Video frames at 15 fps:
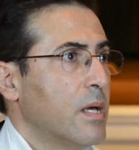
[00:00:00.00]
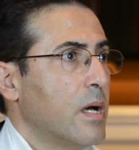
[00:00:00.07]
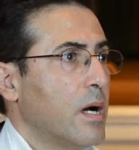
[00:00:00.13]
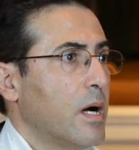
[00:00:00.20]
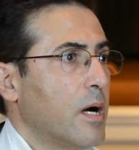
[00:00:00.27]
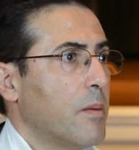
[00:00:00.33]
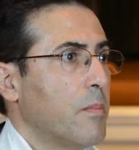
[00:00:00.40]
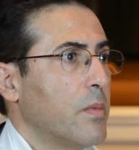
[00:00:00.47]

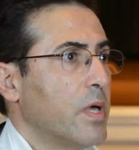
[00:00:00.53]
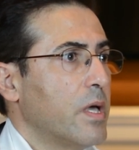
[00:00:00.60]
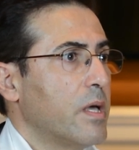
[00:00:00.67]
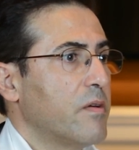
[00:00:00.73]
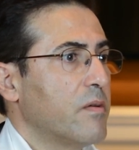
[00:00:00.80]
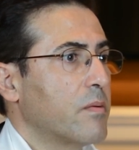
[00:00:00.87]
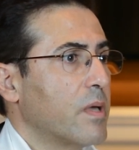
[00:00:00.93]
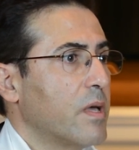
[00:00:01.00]

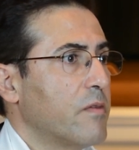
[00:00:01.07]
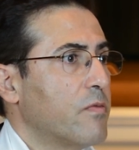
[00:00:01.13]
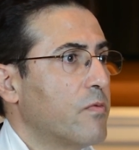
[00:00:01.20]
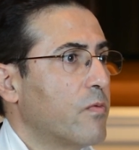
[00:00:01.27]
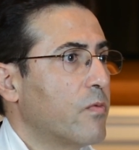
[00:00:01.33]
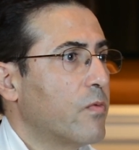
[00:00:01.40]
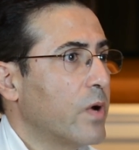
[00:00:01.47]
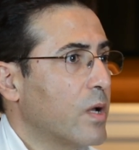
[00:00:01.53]
A
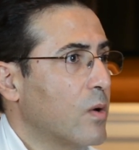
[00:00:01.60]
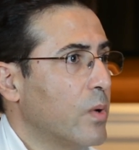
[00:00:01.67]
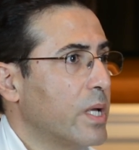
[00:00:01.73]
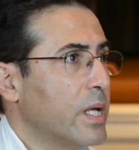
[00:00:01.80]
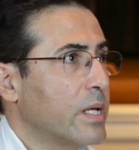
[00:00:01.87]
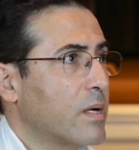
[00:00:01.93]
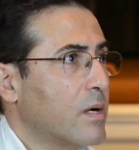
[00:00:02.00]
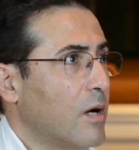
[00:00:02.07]
frequent
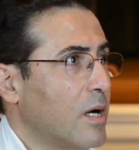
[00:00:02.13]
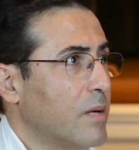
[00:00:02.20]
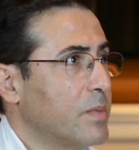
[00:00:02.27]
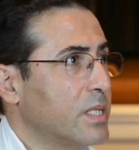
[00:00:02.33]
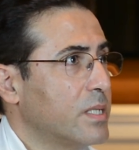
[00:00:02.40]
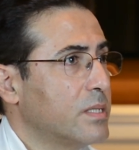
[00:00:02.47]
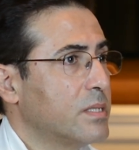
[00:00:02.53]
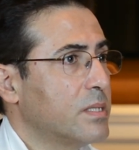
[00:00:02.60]
and
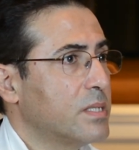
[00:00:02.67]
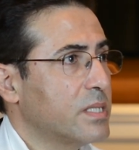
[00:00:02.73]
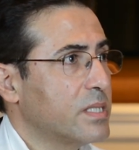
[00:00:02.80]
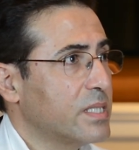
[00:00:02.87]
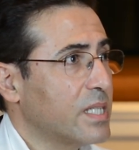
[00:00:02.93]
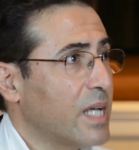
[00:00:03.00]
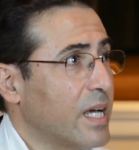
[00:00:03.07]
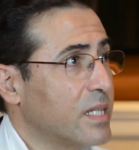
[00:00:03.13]
common
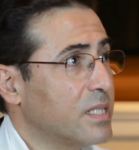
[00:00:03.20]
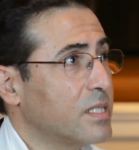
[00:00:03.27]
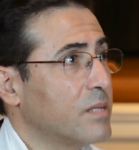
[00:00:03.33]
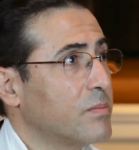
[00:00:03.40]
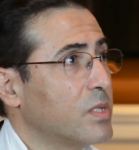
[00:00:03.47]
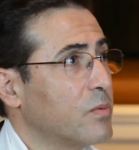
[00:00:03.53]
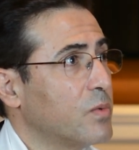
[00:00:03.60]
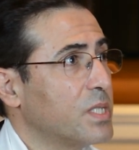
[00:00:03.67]
sign and
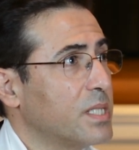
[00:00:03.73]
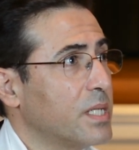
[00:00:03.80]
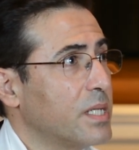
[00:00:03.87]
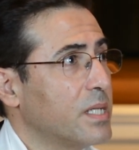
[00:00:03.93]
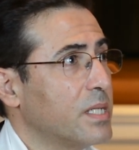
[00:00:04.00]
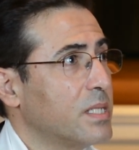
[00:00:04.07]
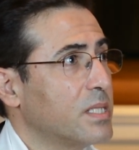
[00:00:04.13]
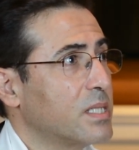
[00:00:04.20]
symptom we
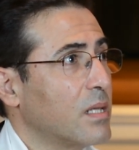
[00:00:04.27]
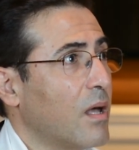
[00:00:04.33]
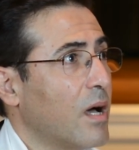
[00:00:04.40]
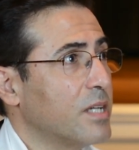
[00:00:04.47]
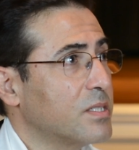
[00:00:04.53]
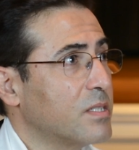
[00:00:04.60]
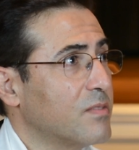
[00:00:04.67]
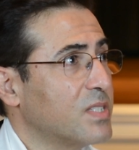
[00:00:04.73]
see is
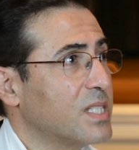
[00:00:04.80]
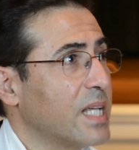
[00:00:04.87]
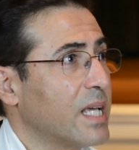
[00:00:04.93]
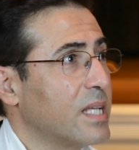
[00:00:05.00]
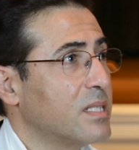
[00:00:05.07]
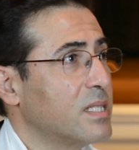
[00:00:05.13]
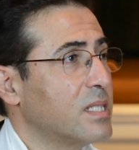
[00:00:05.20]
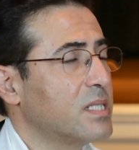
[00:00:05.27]
loss of
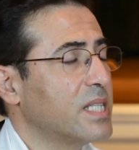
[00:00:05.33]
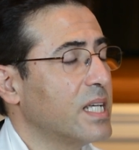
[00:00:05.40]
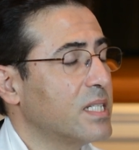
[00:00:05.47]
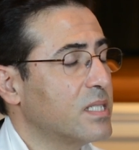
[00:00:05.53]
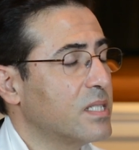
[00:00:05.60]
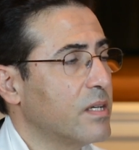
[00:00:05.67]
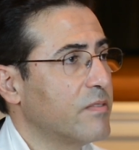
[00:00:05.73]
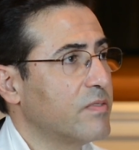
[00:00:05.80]

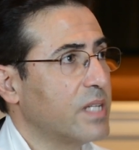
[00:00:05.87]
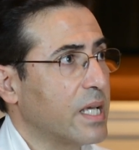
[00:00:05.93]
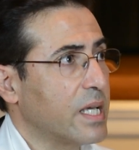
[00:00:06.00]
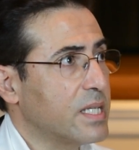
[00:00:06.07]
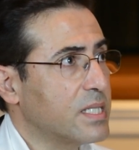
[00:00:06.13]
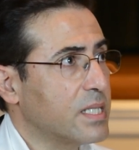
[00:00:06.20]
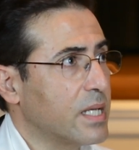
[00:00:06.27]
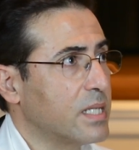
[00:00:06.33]
sense of
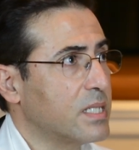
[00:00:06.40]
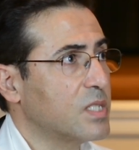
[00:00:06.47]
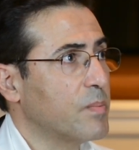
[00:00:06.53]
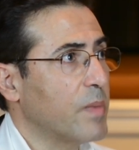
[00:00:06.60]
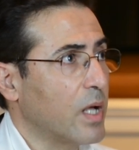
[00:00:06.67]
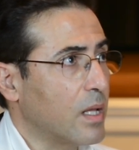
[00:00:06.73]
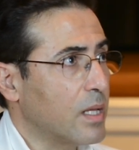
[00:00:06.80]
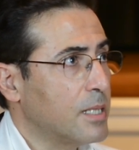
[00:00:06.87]
taste and
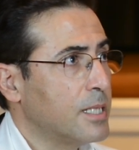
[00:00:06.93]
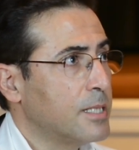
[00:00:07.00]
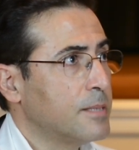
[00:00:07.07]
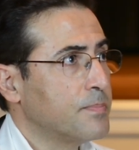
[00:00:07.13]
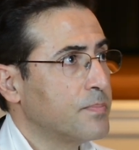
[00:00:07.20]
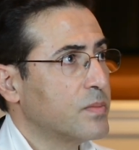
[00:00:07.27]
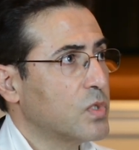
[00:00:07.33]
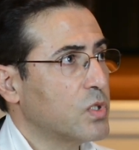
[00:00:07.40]
smell.
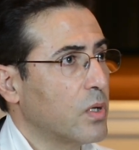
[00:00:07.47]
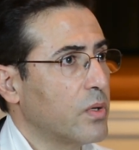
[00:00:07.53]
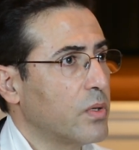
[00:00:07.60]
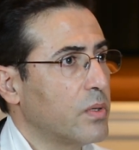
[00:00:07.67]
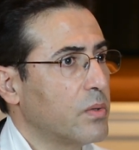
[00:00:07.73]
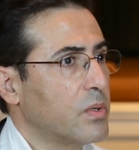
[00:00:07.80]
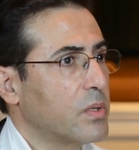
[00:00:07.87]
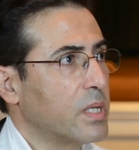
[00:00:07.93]
So
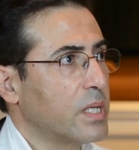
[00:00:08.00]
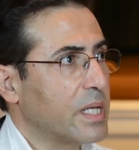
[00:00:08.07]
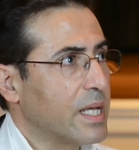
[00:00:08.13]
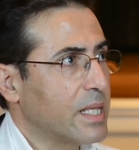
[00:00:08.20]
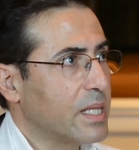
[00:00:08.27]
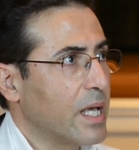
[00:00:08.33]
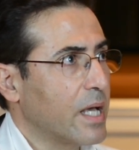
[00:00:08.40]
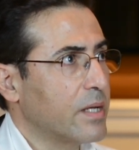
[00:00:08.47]
you can
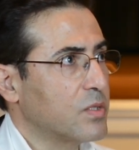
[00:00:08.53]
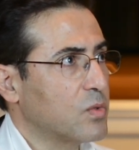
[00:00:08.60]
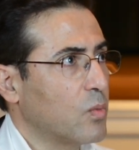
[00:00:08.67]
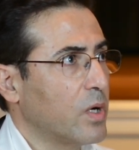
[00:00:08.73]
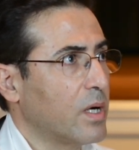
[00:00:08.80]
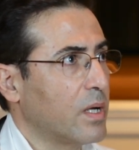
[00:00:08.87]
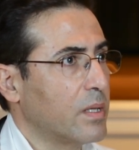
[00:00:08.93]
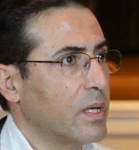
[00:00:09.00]
get that as
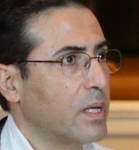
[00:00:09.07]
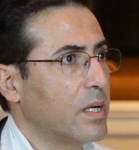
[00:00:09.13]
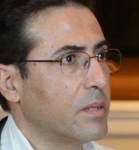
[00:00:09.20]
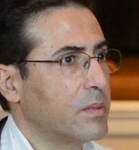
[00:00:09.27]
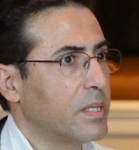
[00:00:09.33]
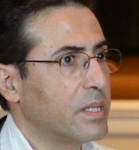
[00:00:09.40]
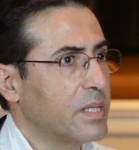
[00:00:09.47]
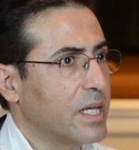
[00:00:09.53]
well,
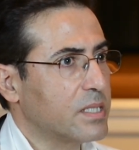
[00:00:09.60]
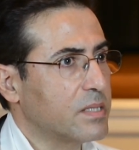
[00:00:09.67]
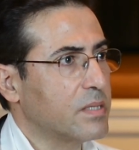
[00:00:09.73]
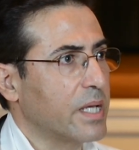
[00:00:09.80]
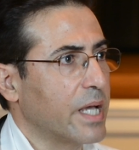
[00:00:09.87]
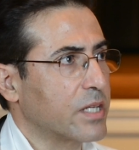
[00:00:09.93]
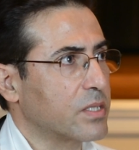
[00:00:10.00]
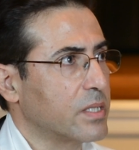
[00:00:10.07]
and that's
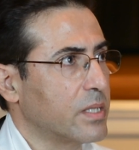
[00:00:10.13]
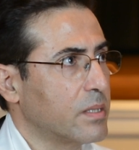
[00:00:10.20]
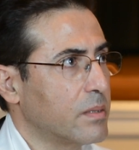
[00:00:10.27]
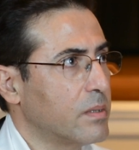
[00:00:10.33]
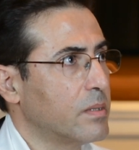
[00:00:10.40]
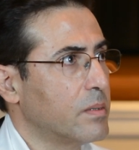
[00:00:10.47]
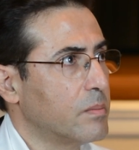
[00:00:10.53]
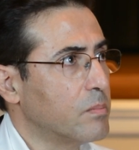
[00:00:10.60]
actually
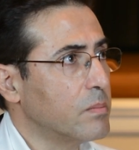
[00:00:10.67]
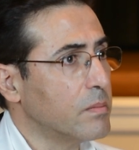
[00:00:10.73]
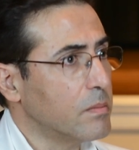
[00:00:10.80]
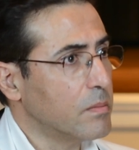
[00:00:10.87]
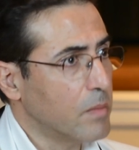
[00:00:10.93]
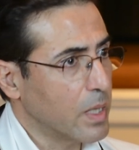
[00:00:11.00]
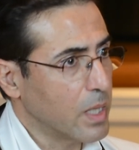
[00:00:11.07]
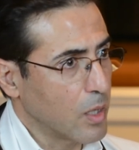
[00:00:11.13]

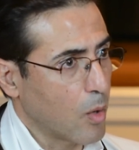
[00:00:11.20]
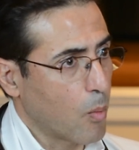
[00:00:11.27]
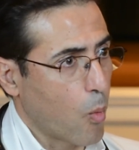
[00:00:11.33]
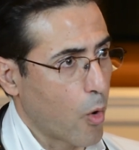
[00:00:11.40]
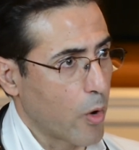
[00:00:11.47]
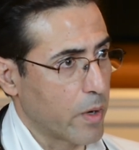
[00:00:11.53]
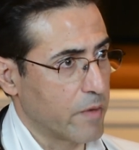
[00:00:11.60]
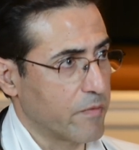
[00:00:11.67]
little
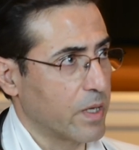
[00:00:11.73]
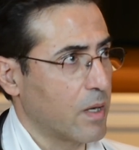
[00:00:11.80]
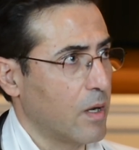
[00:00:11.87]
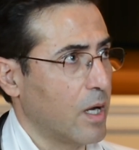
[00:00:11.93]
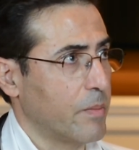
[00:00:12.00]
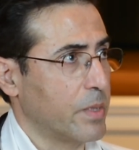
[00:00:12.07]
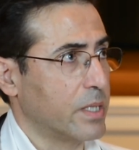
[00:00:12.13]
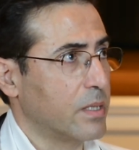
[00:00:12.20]
more of the
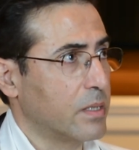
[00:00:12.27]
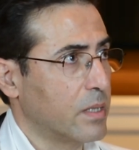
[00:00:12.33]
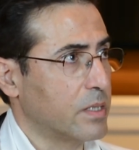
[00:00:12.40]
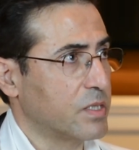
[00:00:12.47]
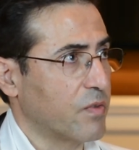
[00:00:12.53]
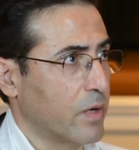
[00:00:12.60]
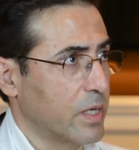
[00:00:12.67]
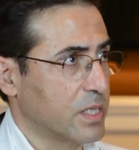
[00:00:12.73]
common
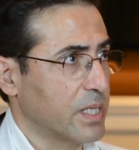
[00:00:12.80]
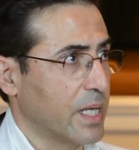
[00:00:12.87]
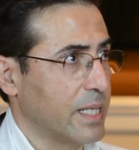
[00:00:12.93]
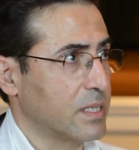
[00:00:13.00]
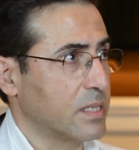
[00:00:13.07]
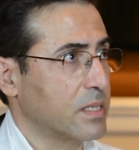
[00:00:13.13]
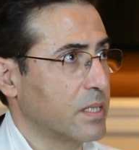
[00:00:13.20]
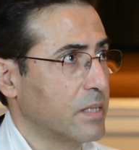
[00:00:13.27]
as far as
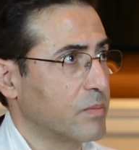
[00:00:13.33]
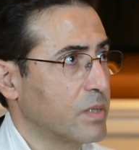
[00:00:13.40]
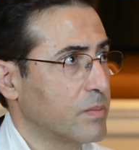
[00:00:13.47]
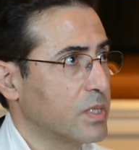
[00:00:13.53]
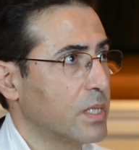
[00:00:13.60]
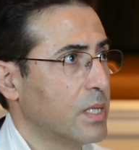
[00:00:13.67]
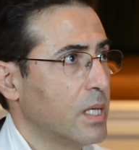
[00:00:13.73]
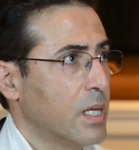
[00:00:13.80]
signs and symptoms.